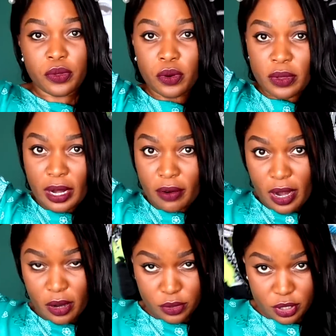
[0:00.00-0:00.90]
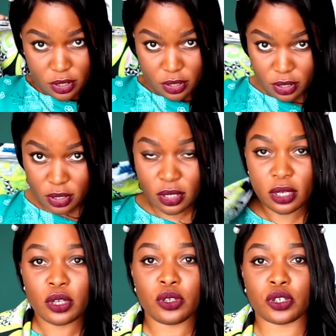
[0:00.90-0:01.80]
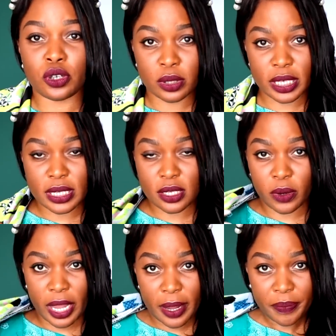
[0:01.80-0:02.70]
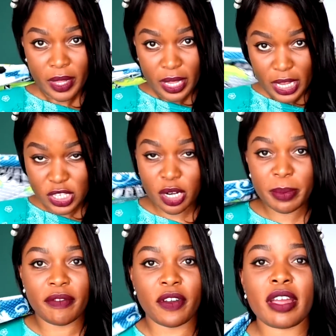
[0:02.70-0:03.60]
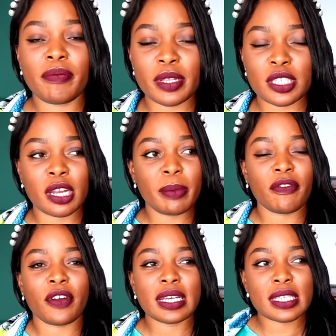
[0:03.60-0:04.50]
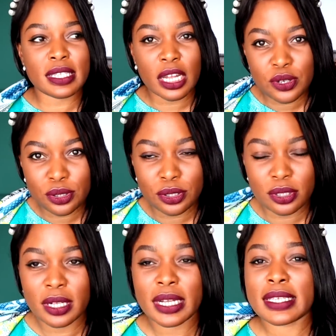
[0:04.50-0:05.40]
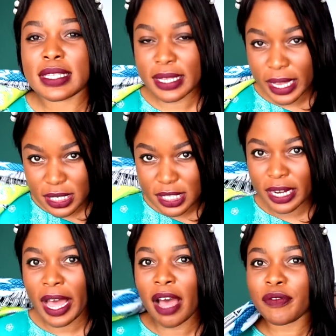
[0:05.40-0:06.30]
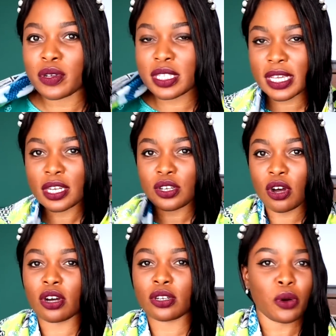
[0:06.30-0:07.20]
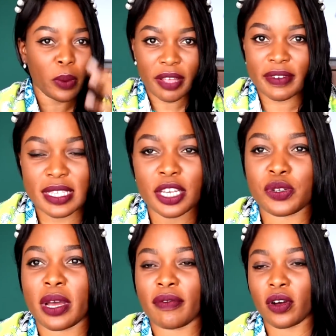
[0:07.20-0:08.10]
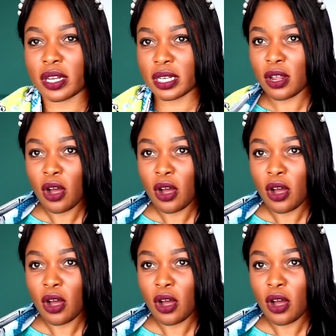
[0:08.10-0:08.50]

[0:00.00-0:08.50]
throw that around your shoulders, okay? It's gonna be a very subtle scent. It's gonna have your scent on, or whatever scent you have on it